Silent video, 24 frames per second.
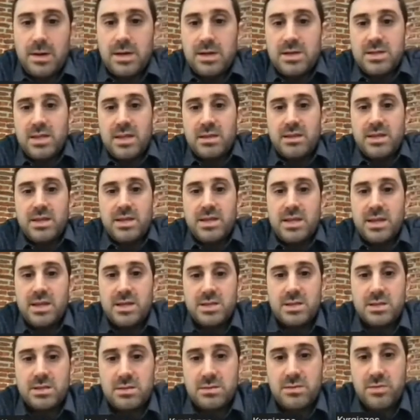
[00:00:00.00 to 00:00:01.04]

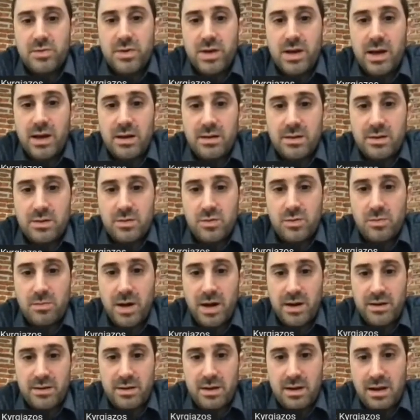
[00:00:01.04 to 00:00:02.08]
statistics regarding
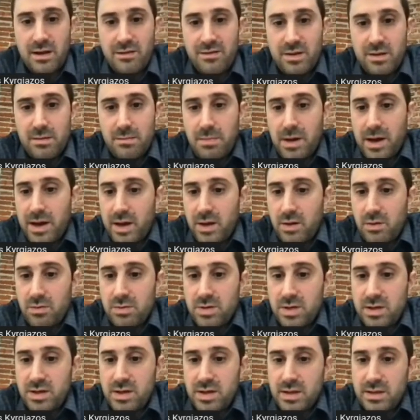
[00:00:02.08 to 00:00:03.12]
urbanity level by
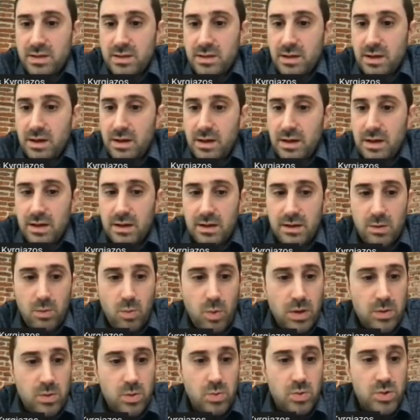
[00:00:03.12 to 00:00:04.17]
continent,
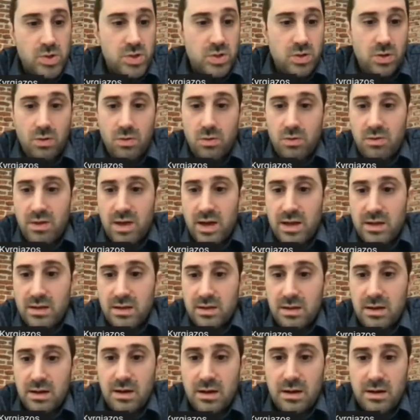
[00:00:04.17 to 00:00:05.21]
what we saw that
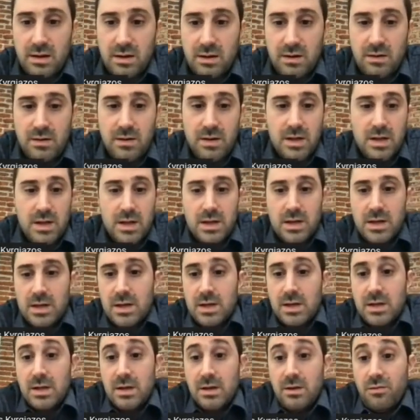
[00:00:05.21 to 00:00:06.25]

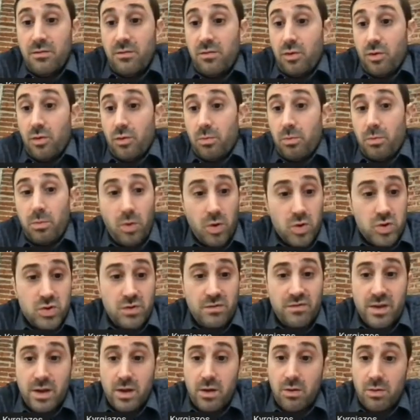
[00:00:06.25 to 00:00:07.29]
for most of
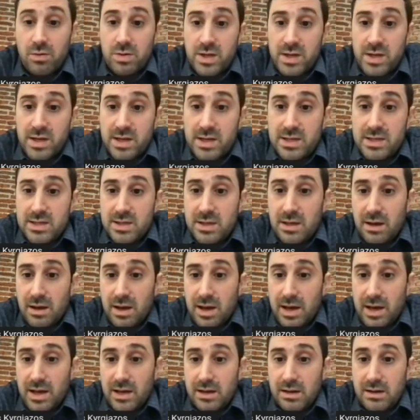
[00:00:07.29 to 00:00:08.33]
the continents,
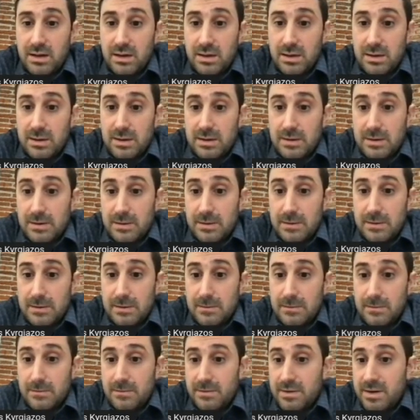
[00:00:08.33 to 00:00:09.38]
like
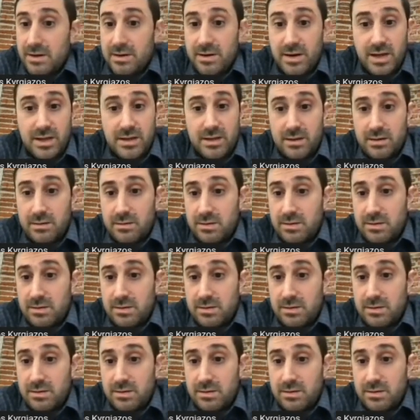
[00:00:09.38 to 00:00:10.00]
the greater